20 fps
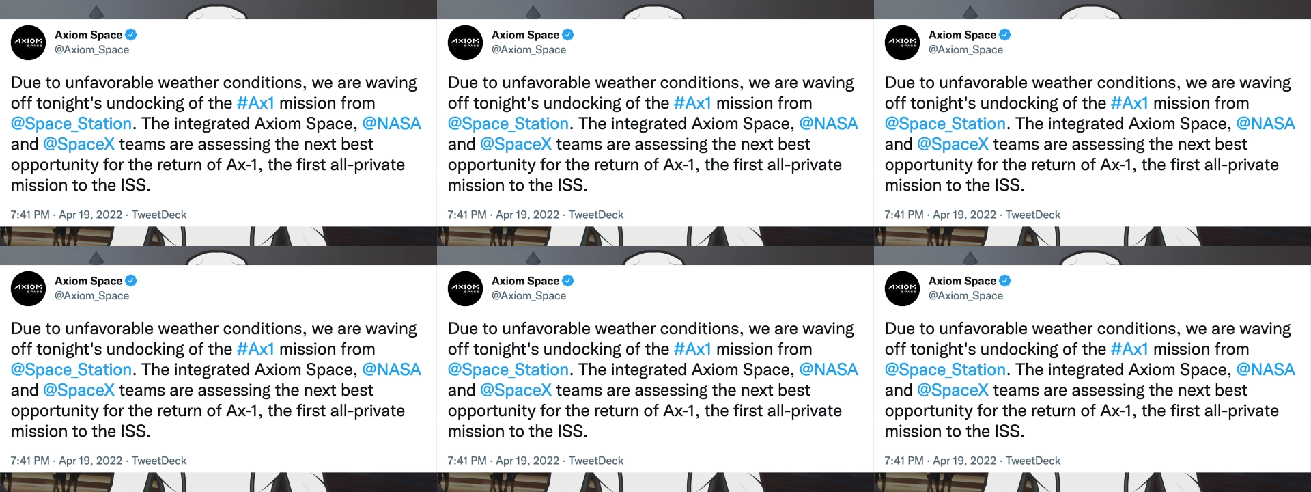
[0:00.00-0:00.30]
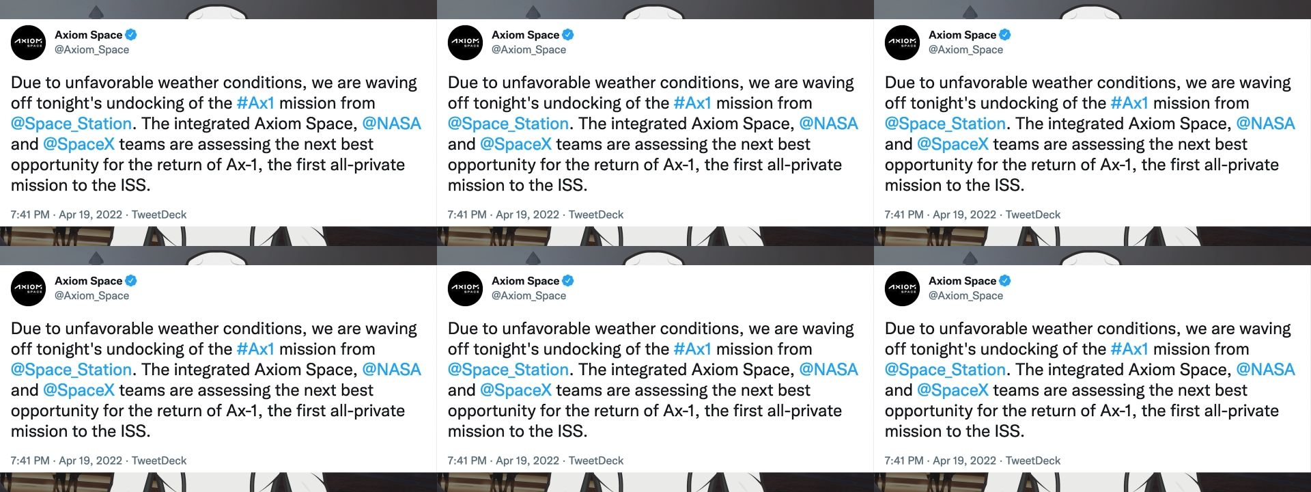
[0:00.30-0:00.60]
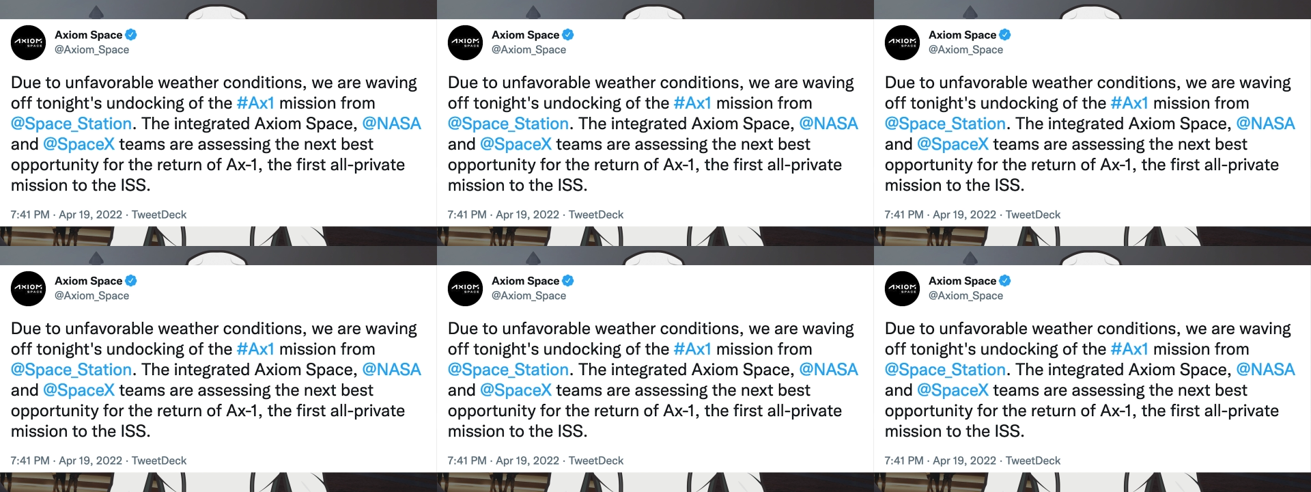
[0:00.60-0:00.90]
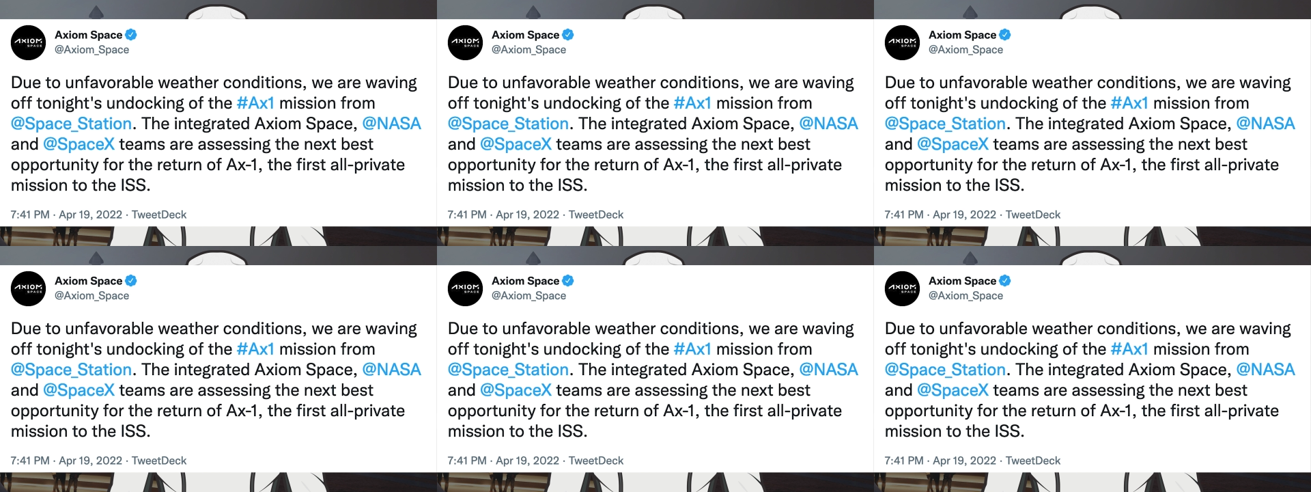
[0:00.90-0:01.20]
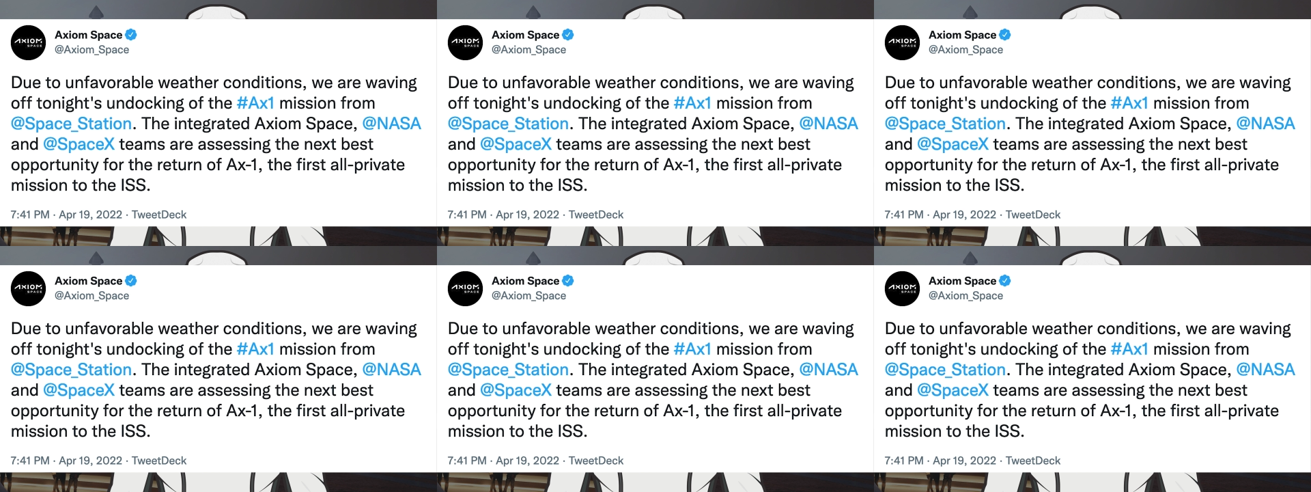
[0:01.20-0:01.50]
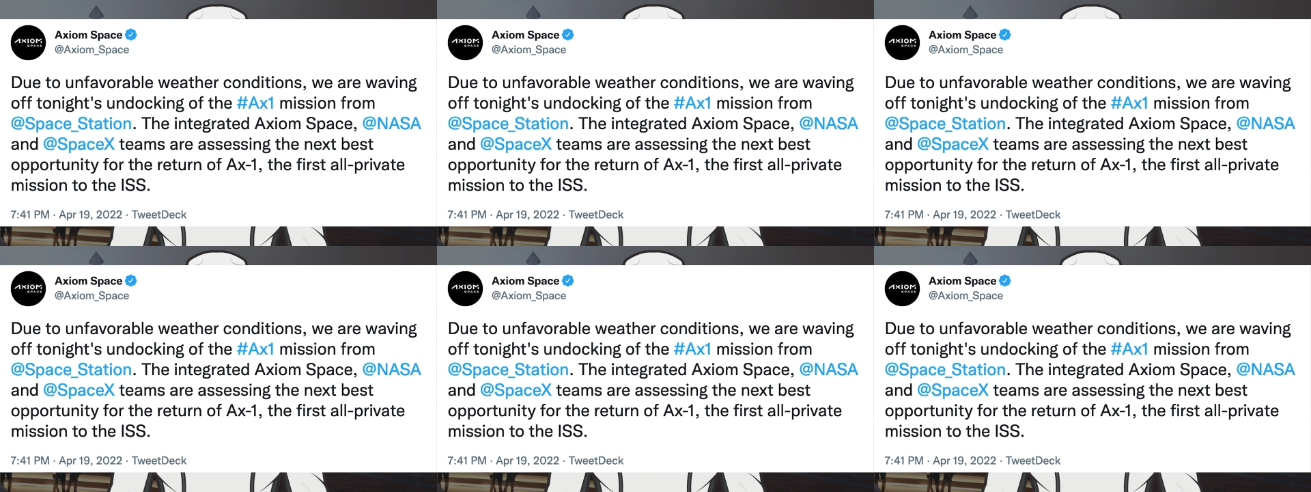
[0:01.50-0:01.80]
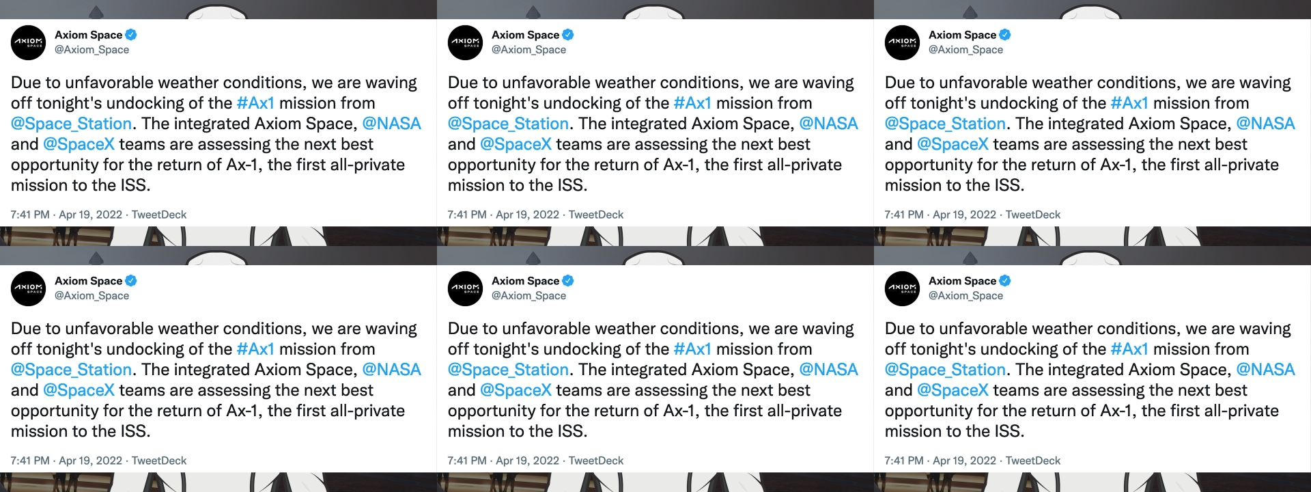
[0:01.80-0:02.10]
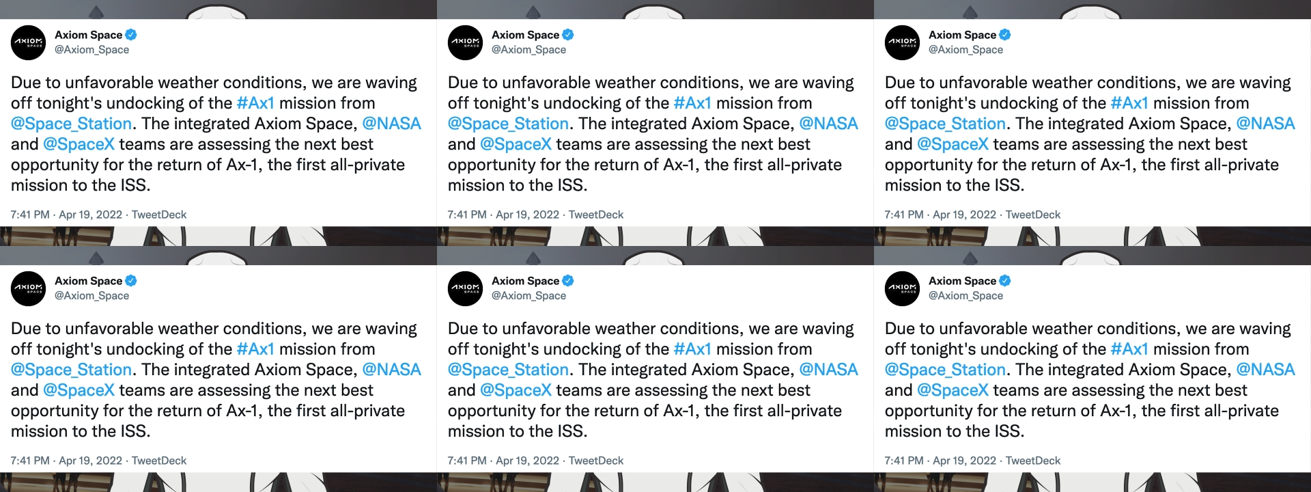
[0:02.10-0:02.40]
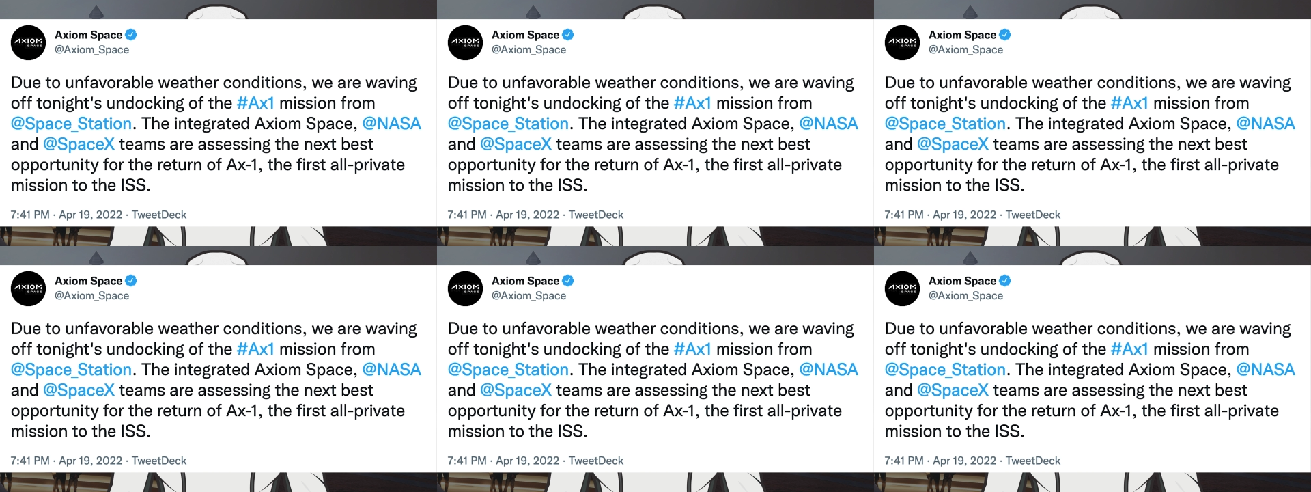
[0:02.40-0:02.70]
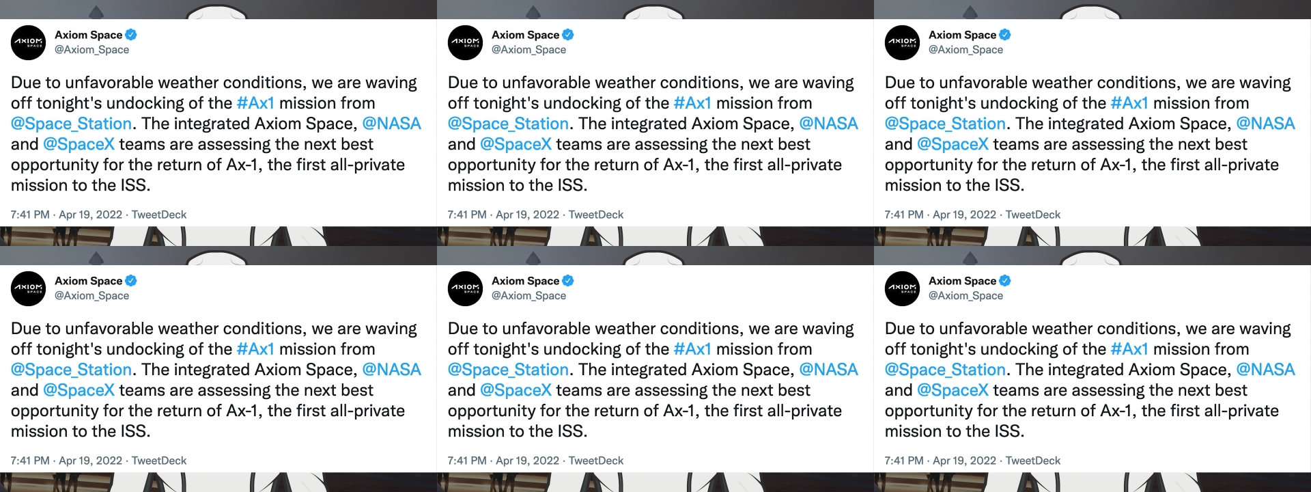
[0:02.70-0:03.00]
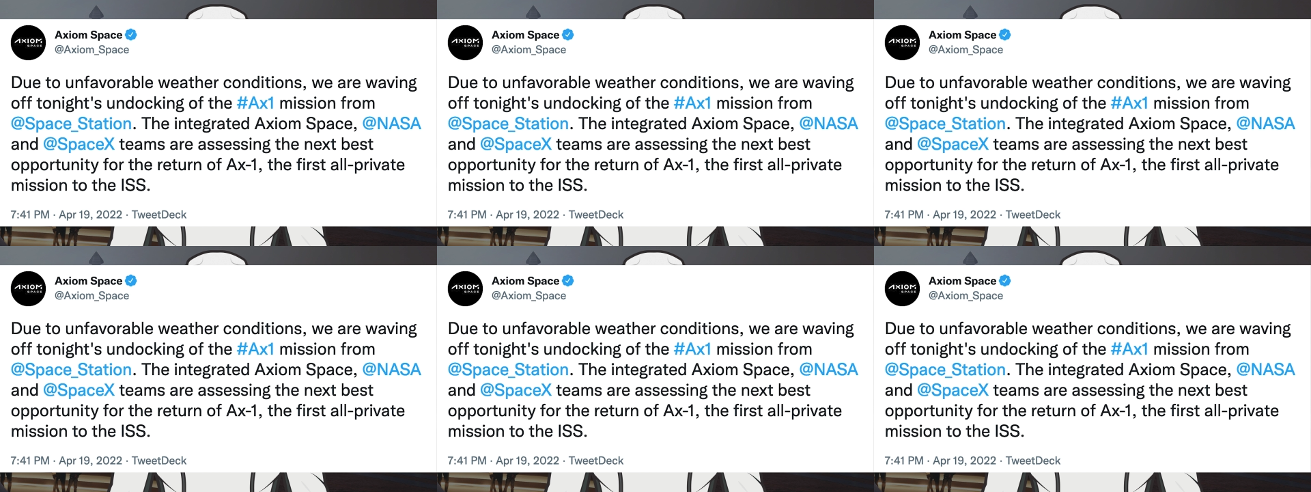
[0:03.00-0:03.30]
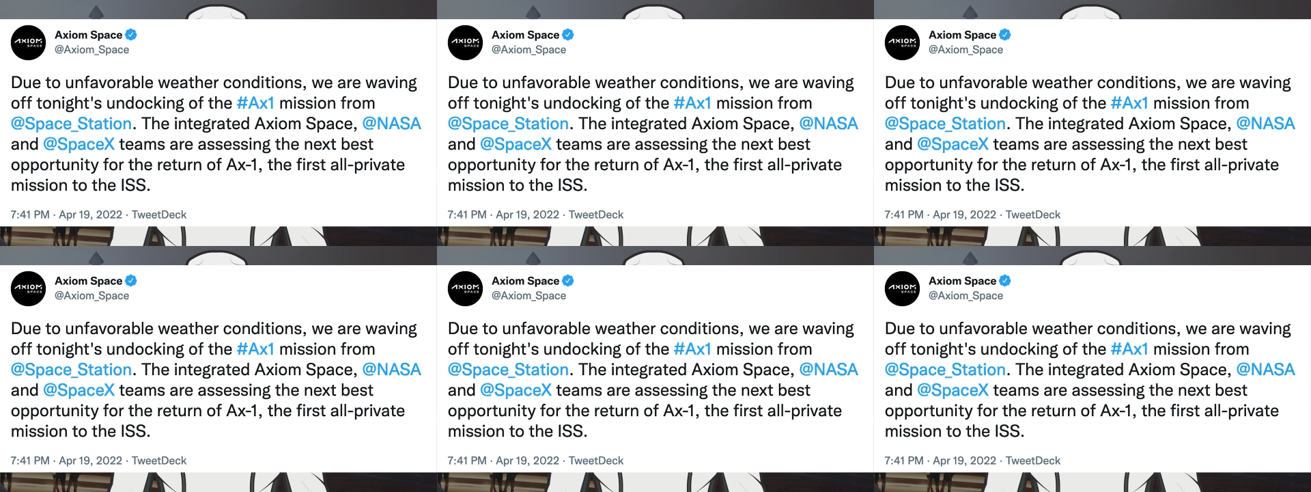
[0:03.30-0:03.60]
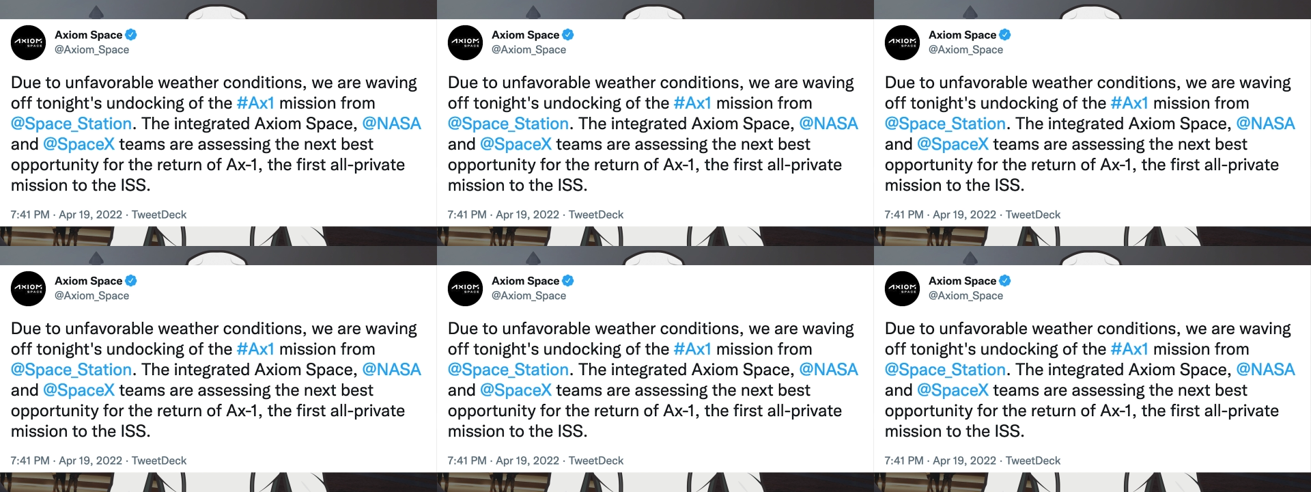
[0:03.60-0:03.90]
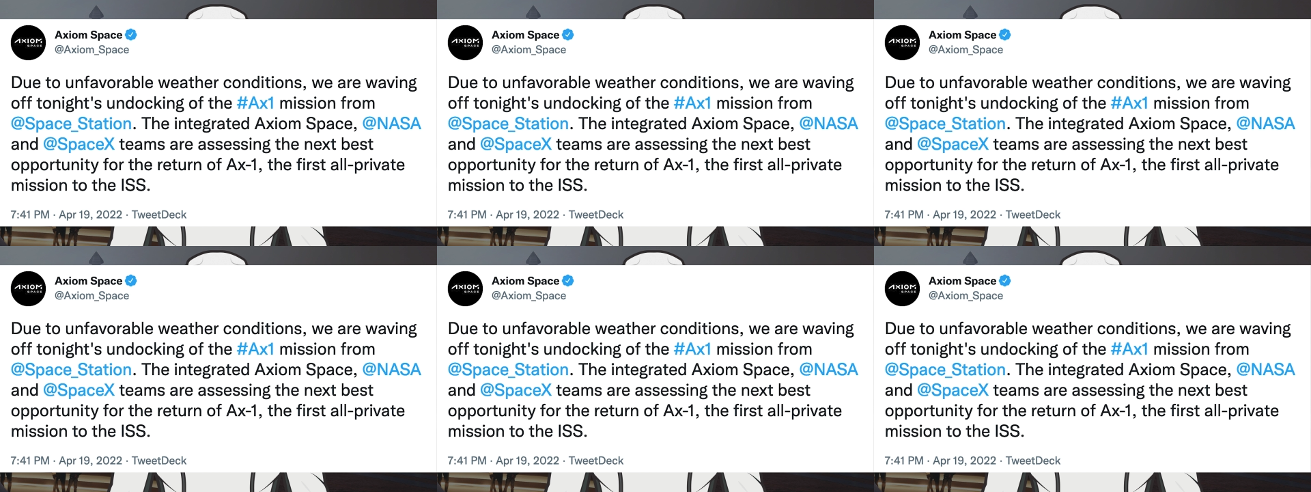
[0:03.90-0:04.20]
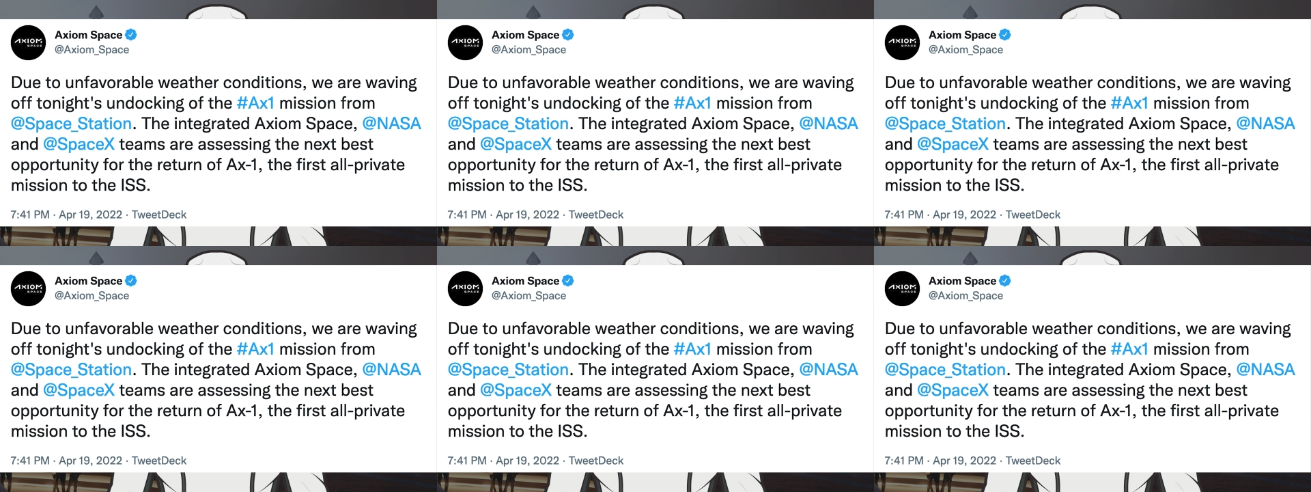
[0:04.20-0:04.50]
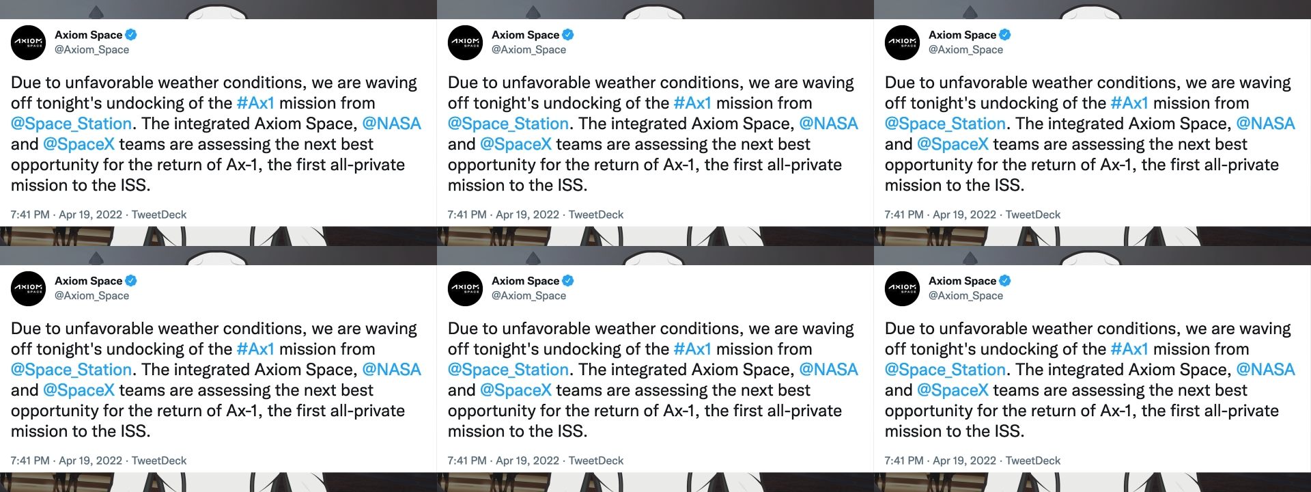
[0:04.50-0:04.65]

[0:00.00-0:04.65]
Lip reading: [unreadable: no face in view]